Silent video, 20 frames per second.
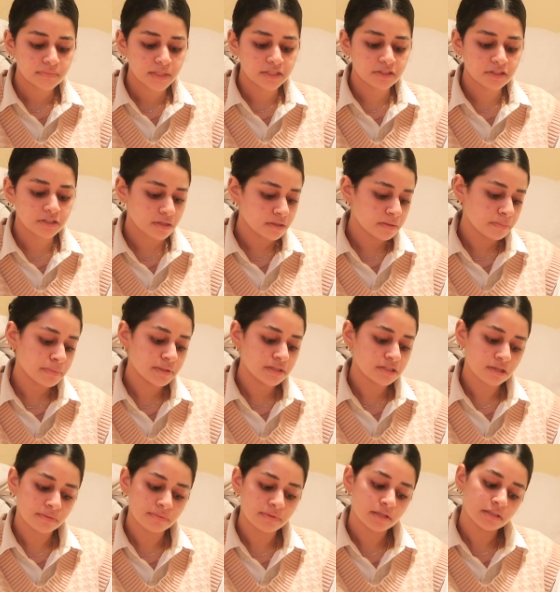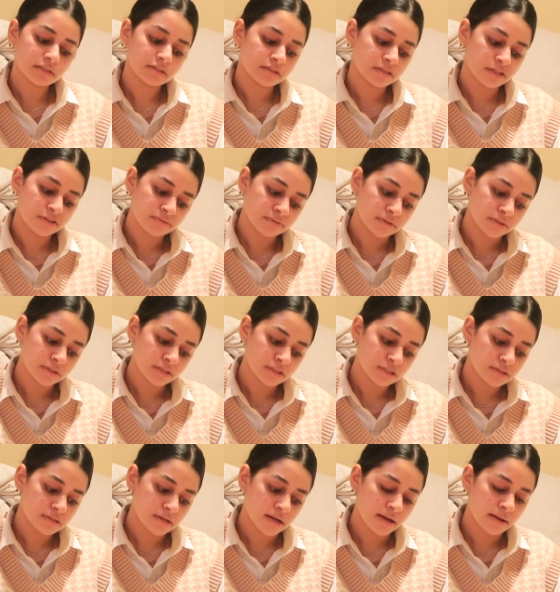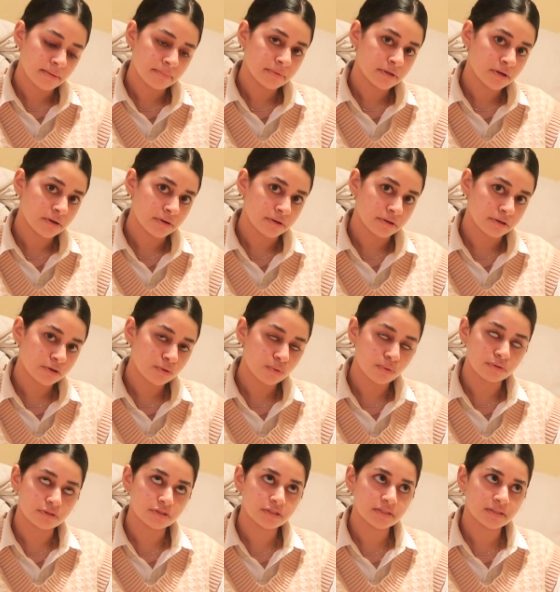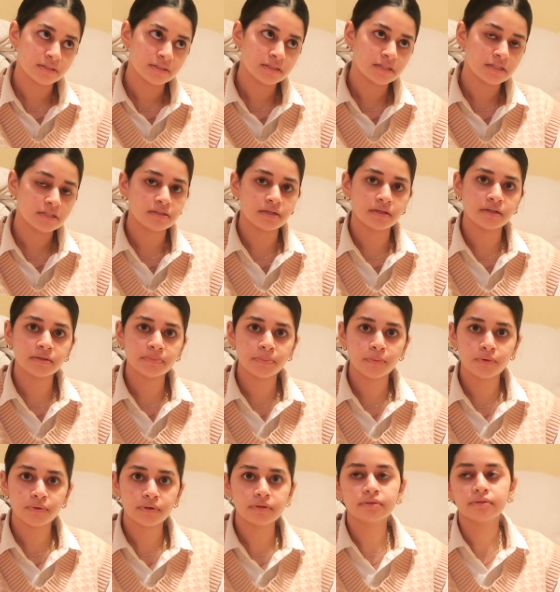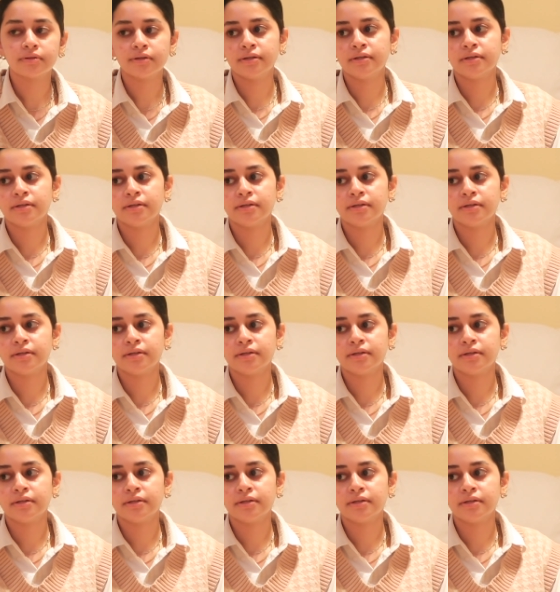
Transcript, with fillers: it's gonna be something different this time not corsets anymore